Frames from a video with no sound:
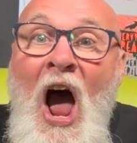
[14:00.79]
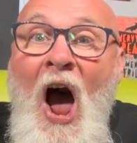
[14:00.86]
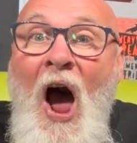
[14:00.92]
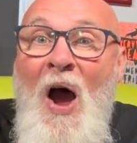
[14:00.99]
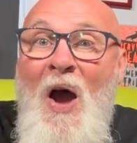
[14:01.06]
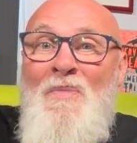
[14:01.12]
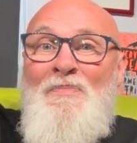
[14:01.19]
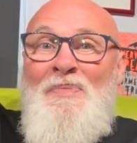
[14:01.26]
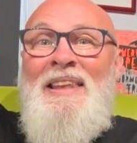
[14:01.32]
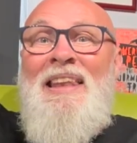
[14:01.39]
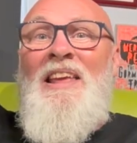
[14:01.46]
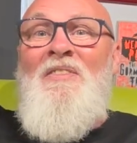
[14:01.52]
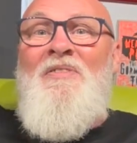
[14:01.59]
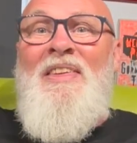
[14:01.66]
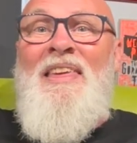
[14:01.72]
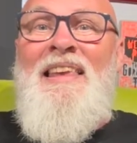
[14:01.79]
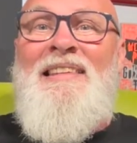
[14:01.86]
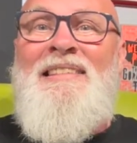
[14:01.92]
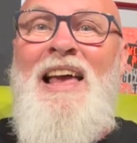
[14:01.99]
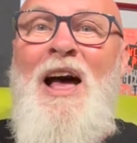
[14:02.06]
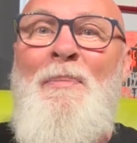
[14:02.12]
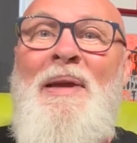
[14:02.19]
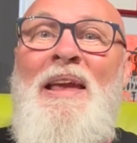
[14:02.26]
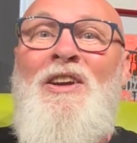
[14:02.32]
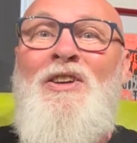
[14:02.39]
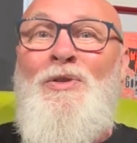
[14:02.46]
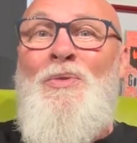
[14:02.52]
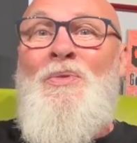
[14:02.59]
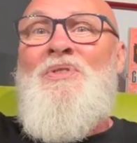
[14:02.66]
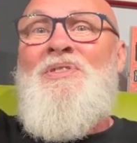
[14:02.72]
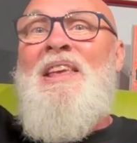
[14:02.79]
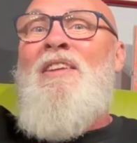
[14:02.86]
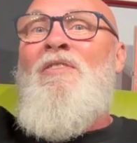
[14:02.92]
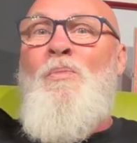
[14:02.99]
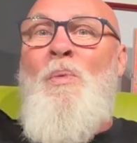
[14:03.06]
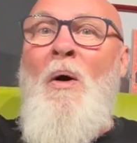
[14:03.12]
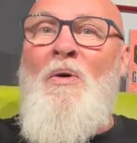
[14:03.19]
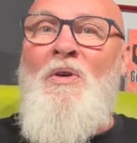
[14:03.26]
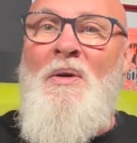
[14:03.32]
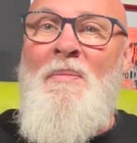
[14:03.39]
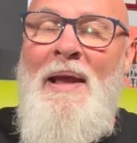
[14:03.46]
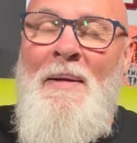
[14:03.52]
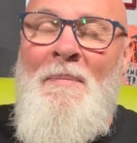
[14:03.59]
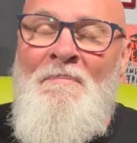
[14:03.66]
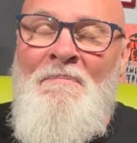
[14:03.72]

opening things up, inclusive, welcoming,